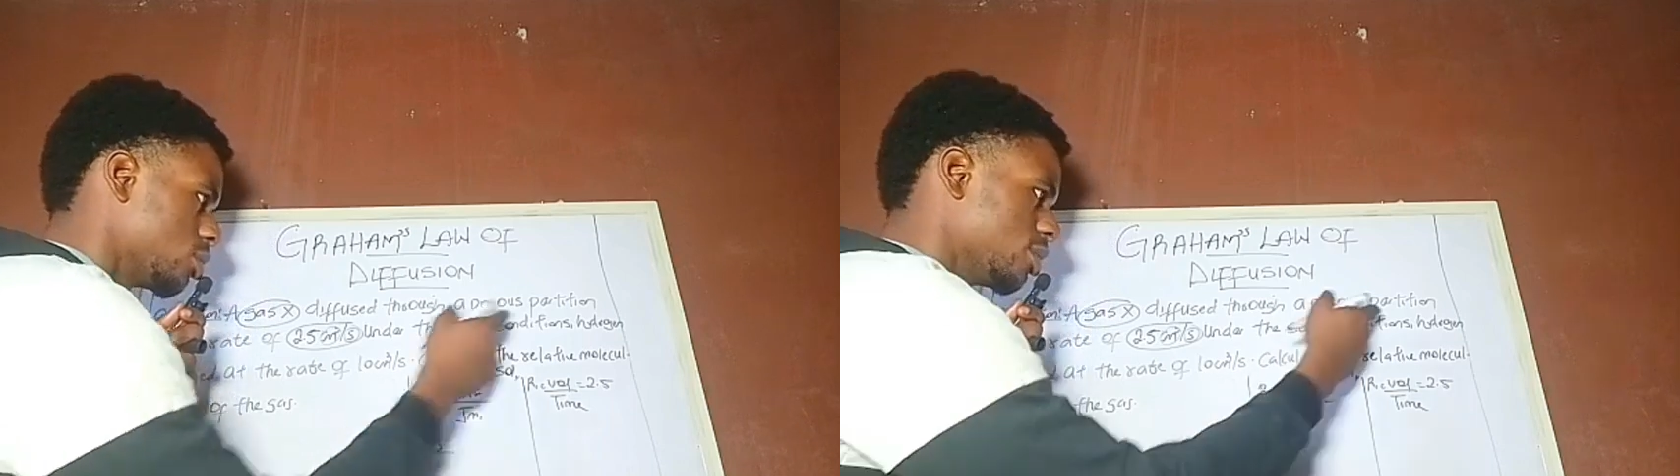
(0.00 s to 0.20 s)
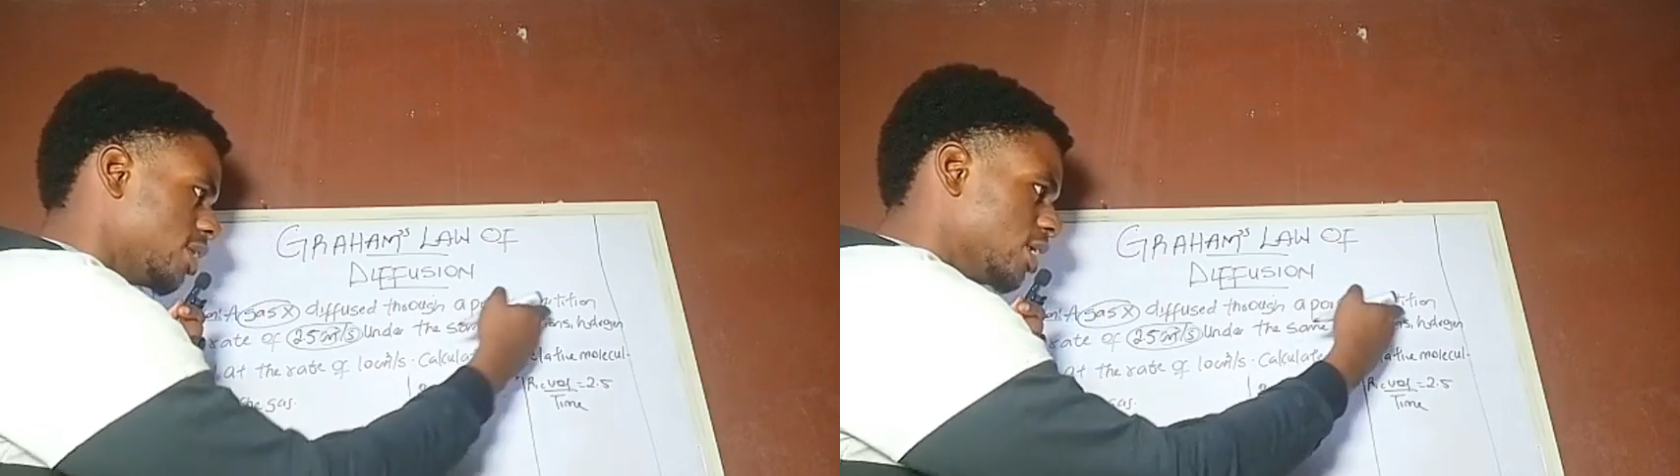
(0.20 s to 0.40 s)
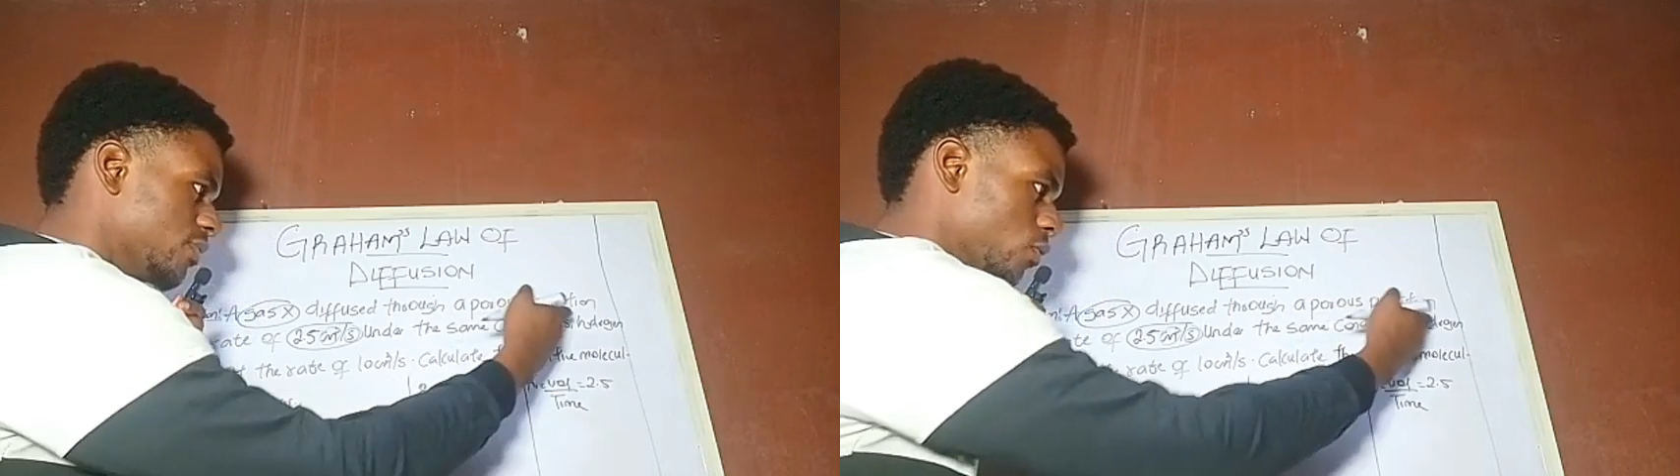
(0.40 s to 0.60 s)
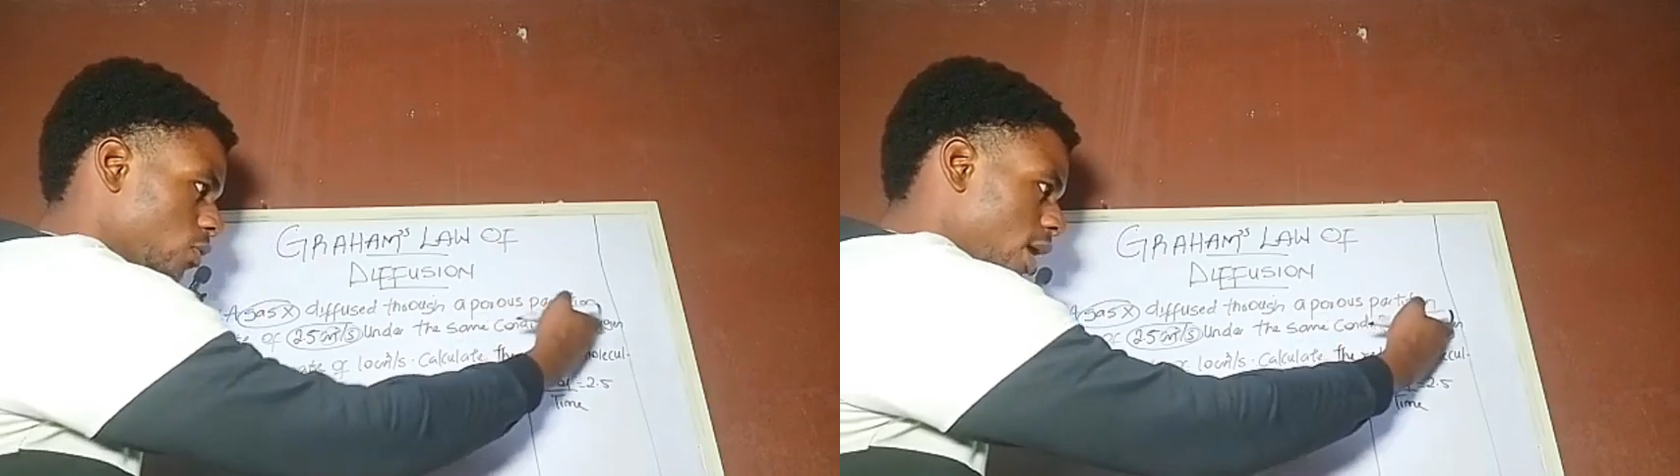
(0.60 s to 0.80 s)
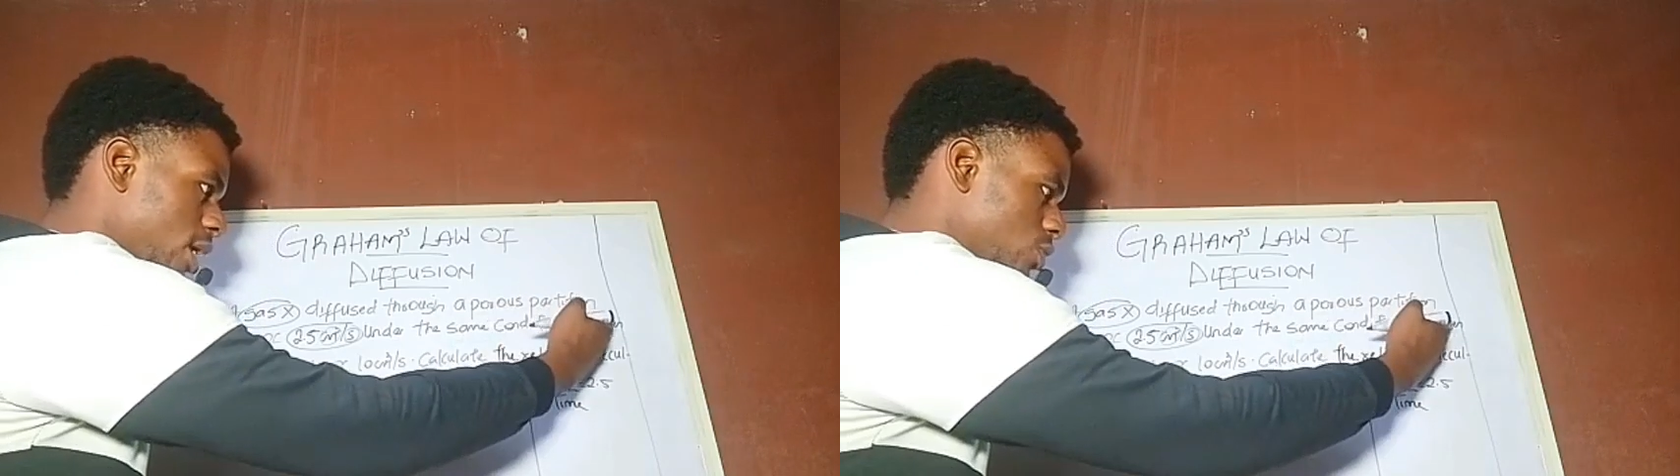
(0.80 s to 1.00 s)
That is
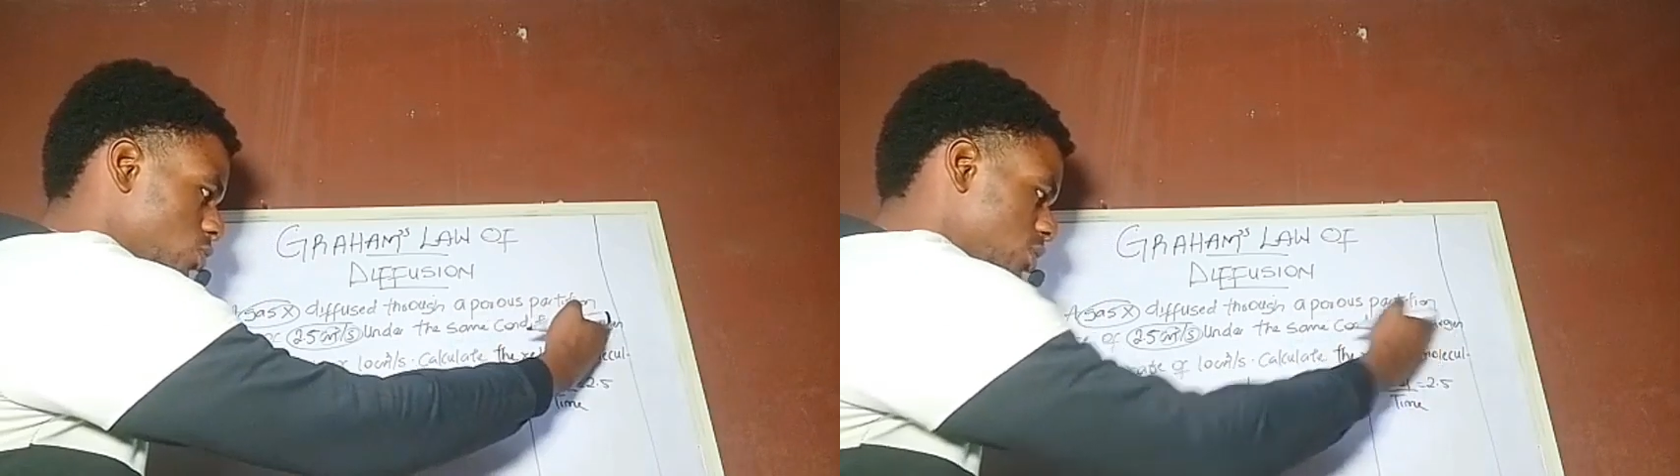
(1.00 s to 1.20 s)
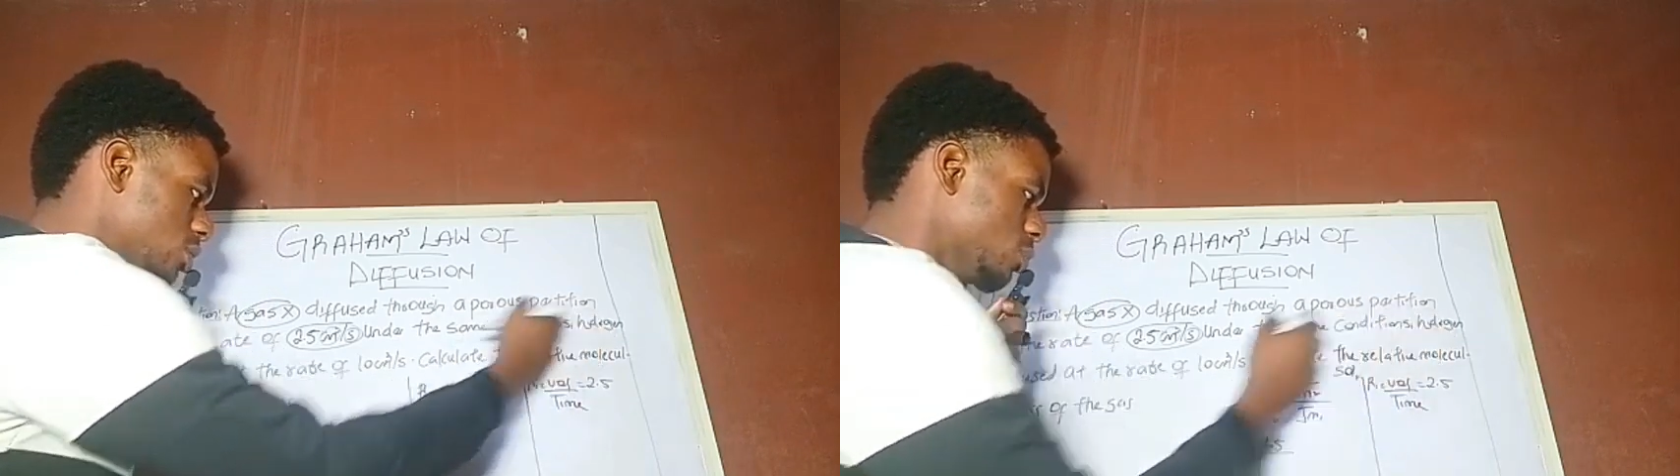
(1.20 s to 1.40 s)
for hydrogen,